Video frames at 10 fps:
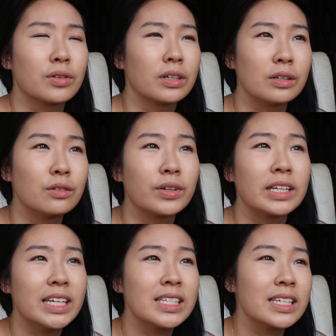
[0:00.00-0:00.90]
your
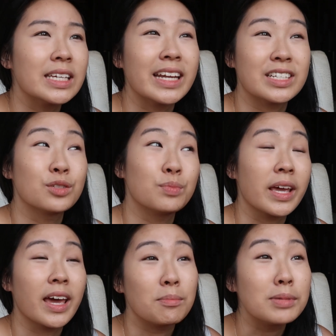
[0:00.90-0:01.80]
girlfriend, that's it, and just be
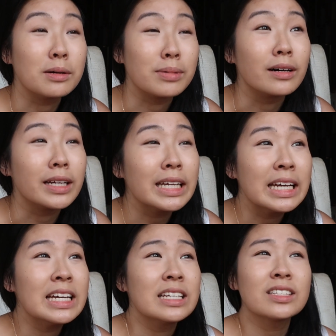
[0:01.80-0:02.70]
happy about it.
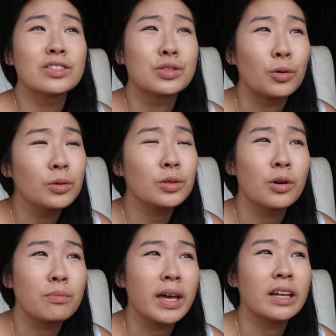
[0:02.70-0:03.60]
Just don't
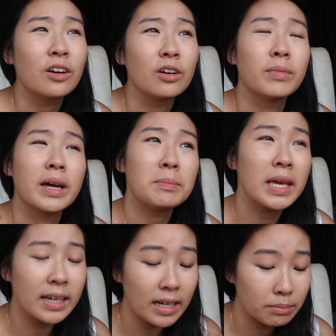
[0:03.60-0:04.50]
comment on my
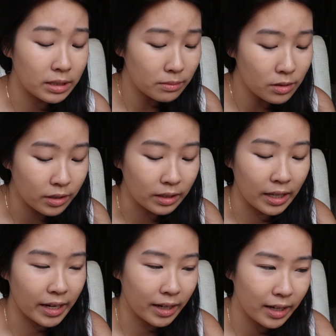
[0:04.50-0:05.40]
makeup. Come on,
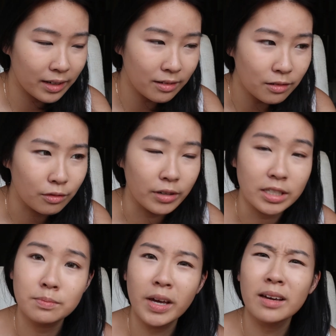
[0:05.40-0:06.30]
like, I don't know,
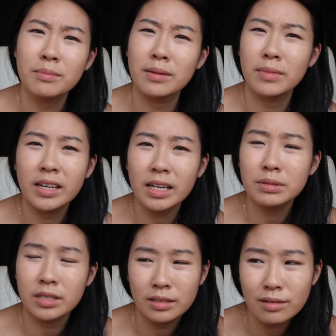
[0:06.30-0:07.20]
respect my makeup
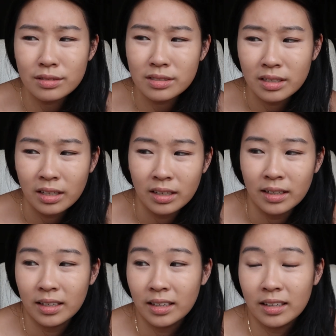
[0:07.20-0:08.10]
skills.
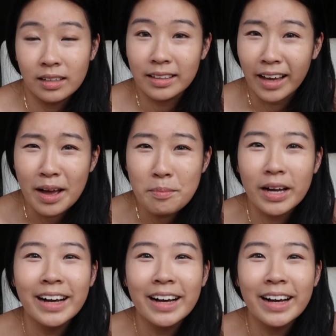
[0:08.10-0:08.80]
Yep.